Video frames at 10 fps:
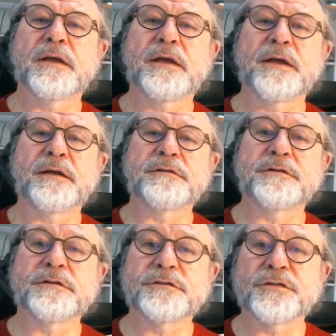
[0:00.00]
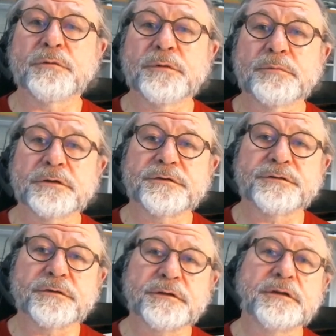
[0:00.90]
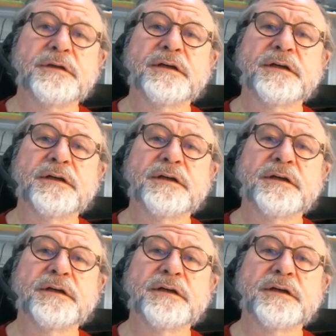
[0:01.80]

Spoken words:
And so we built a circuit,